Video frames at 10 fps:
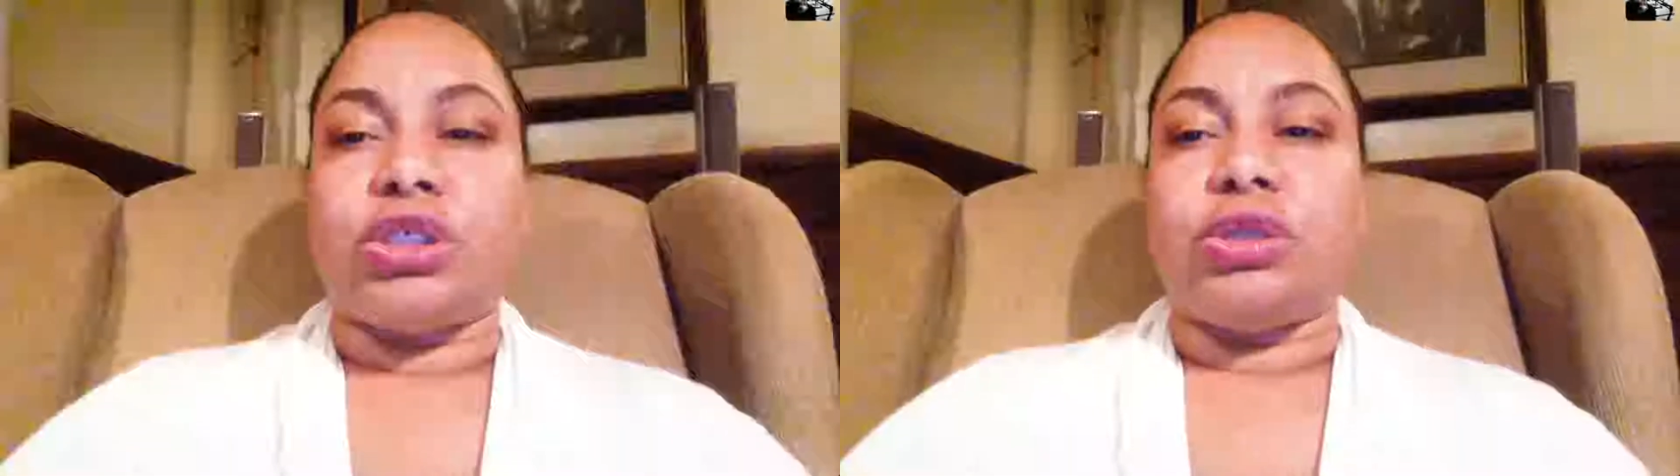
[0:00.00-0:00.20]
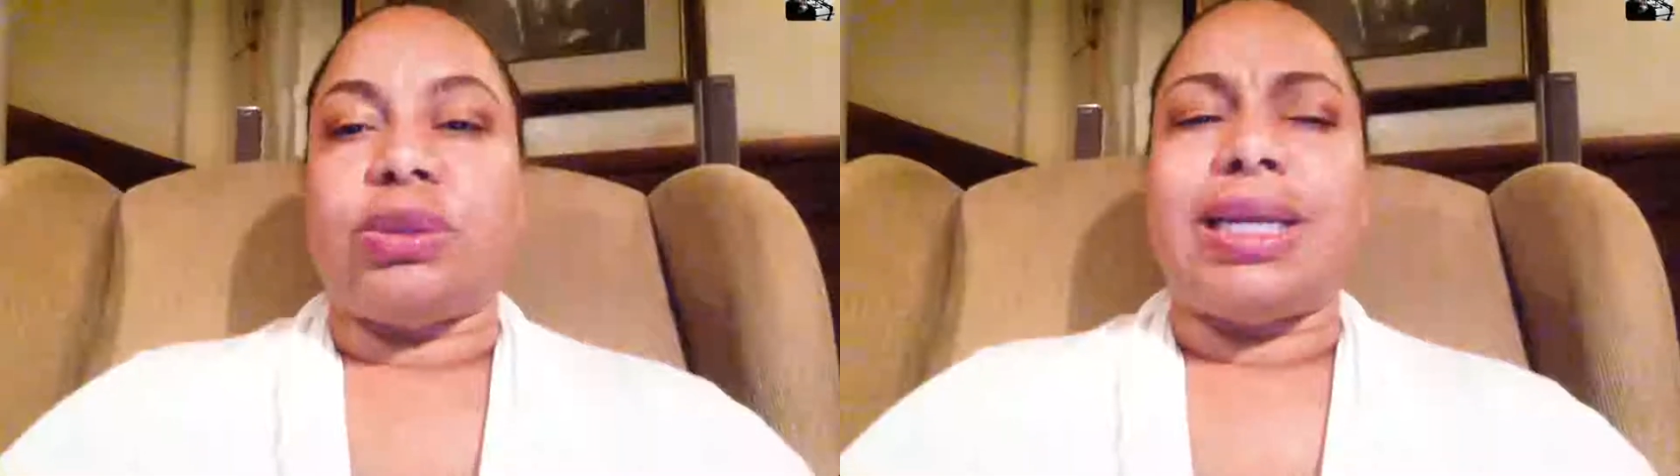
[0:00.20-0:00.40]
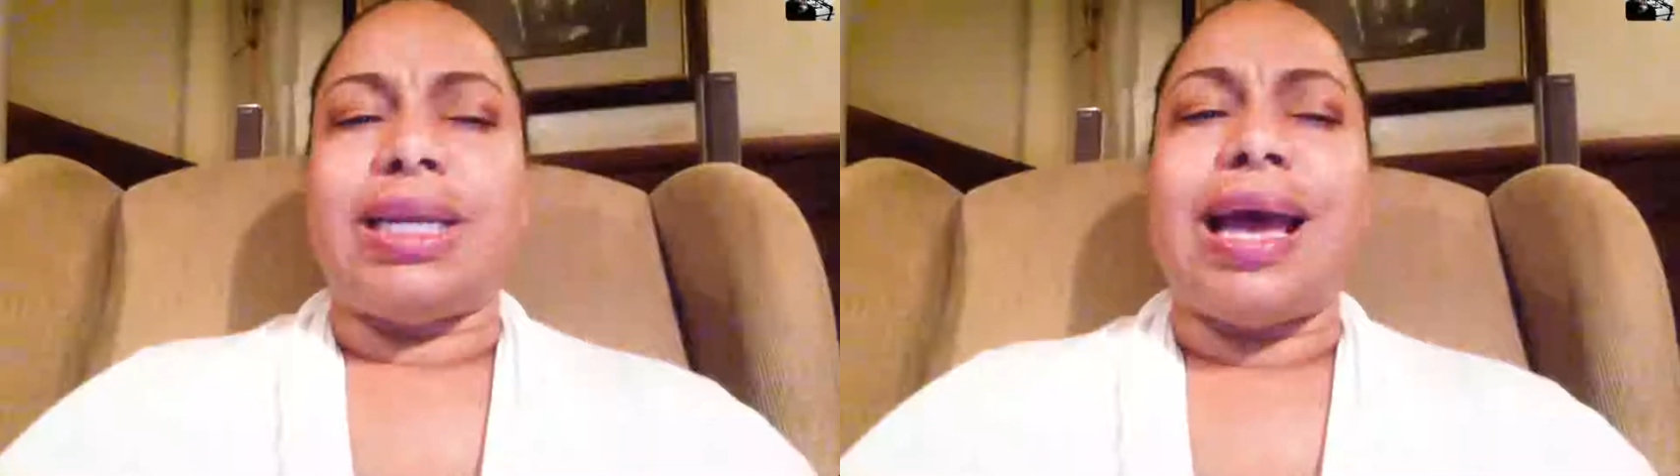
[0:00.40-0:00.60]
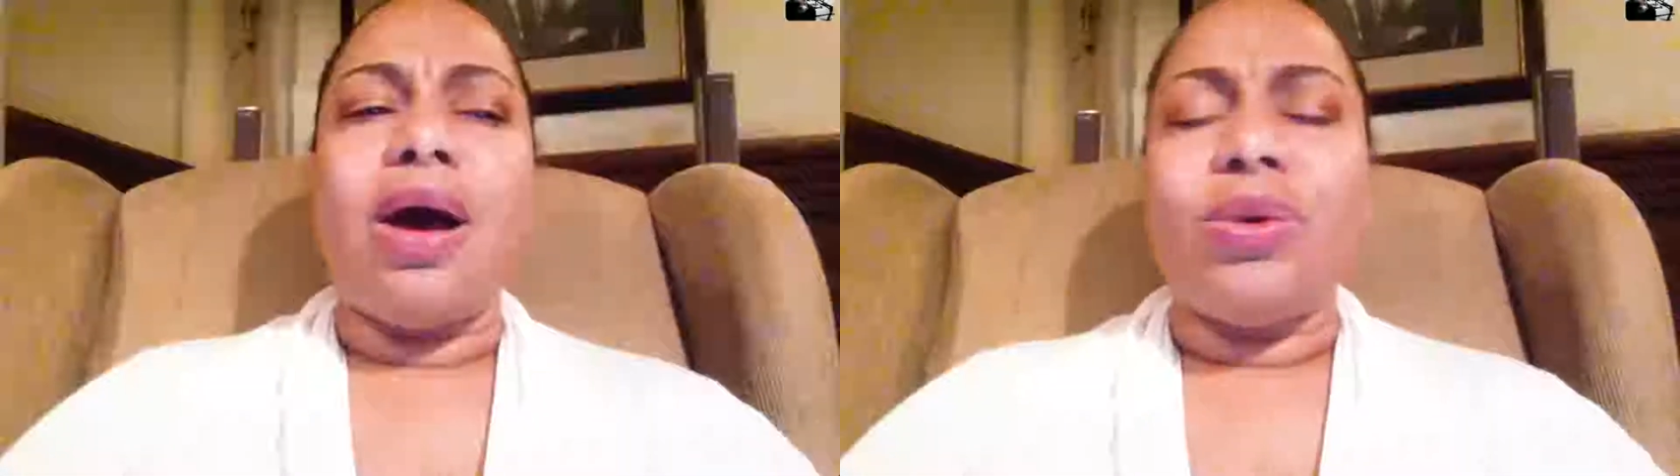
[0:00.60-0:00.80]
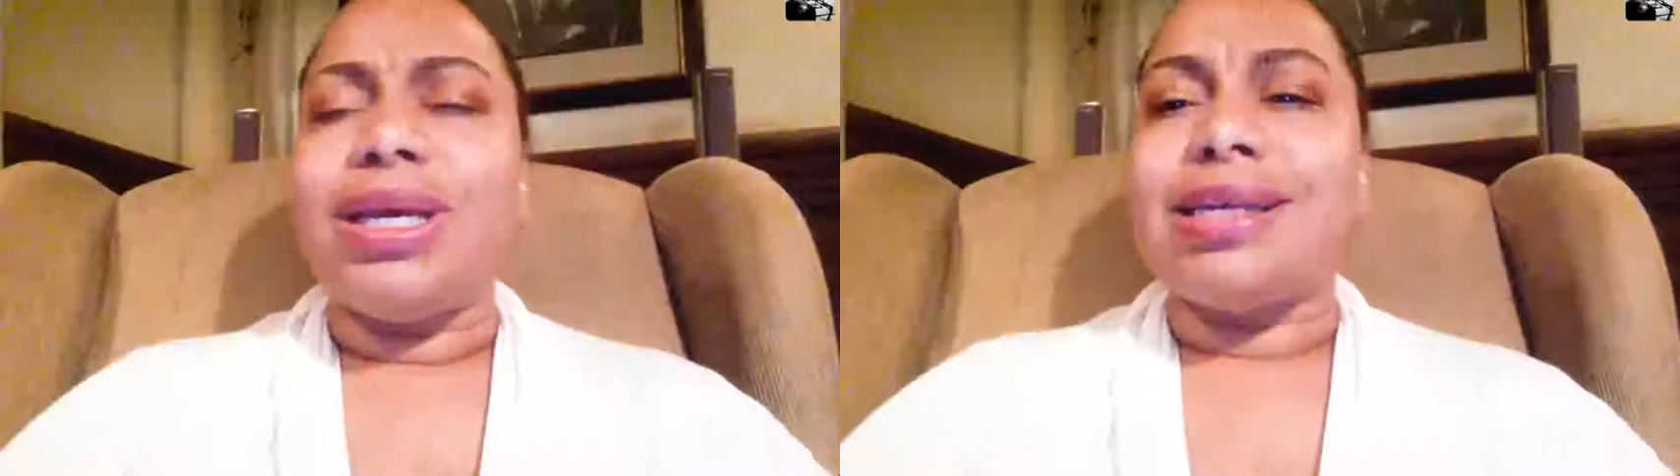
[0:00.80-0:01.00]
And not only
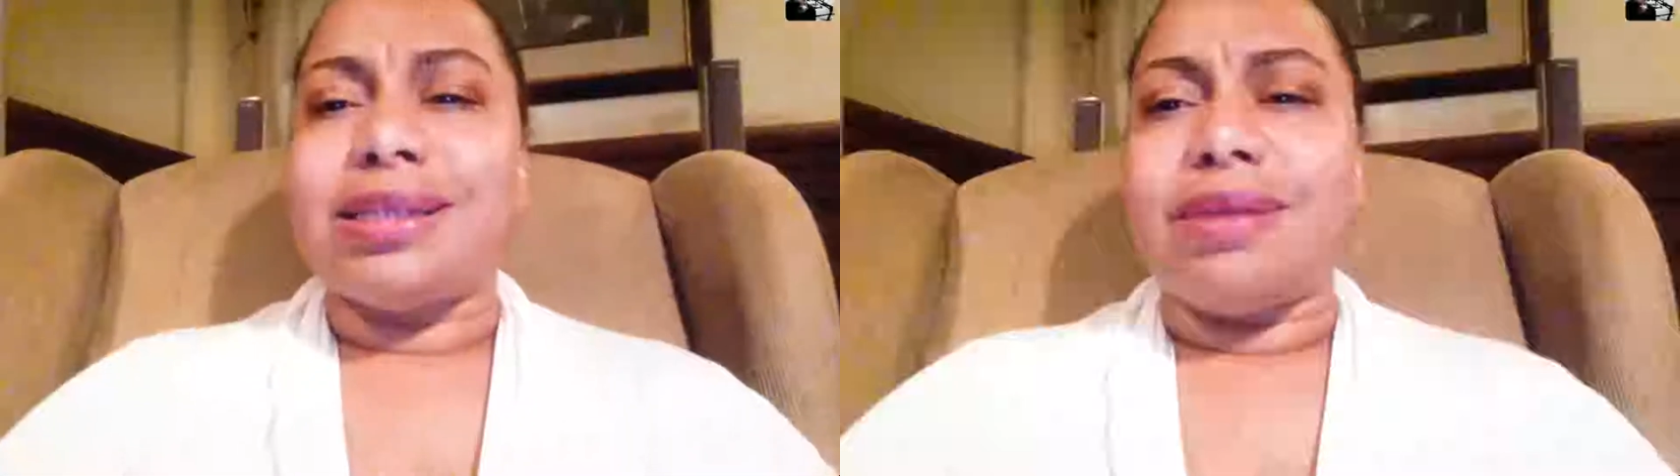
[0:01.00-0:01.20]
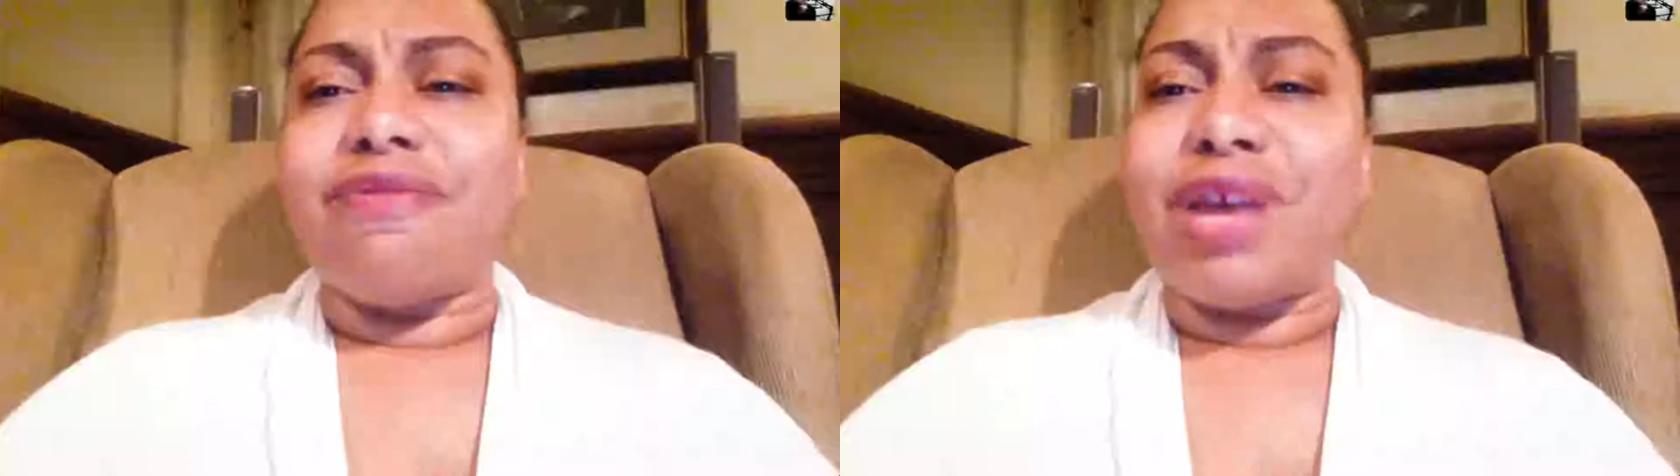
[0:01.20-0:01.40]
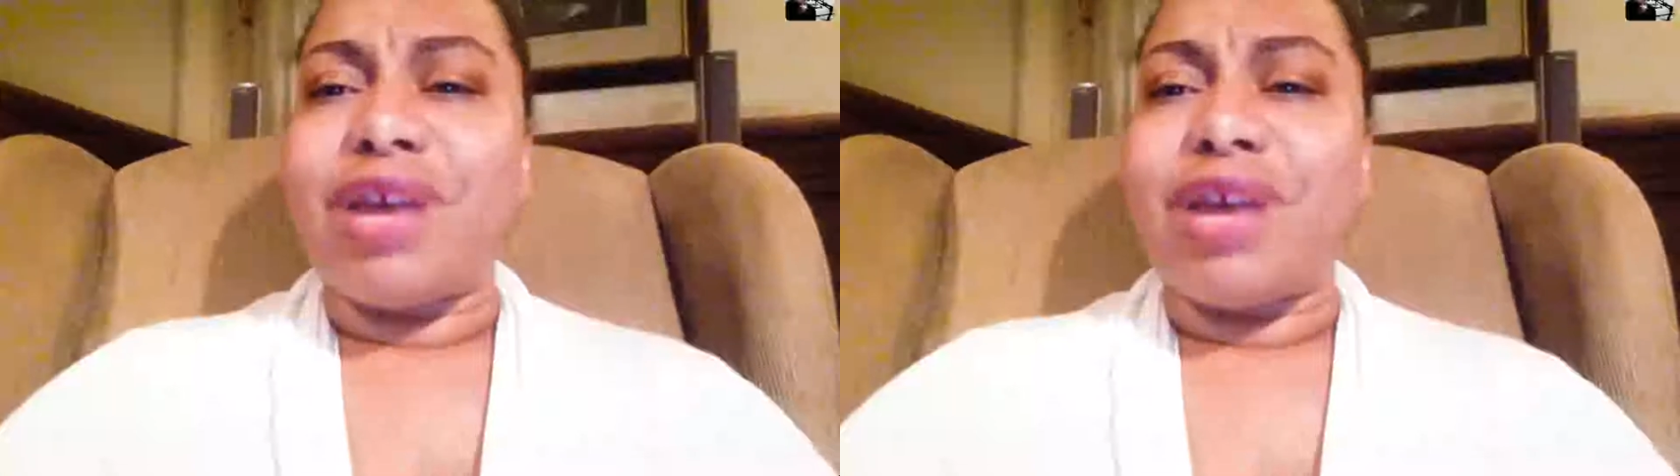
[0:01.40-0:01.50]
as an investment,